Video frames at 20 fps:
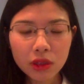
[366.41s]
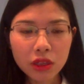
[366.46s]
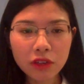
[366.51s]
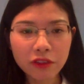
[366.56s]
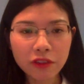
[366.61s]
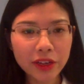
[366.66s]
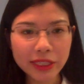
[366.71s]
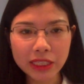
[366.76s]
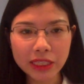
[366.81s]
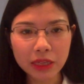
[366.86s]

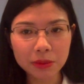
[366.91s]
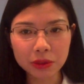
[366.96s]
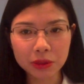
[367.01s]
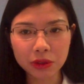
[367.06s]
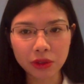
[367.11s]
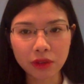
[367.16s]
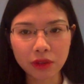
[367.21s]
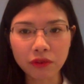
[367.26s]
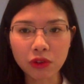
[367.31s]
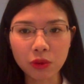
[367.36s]
For example,
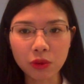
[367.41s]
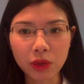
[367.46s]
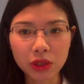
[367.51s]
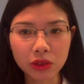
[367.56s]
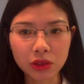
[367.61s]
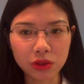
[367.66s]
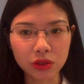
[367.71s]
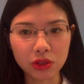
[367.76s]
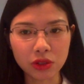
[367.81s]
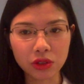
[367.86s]
if you want
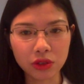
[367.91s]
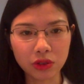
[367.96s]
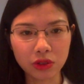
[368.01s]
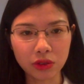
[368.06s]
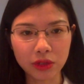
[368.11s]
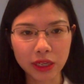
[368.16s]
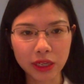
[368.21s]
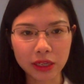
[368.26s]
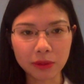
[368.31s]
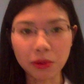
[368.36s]
to
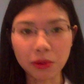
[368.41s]
do like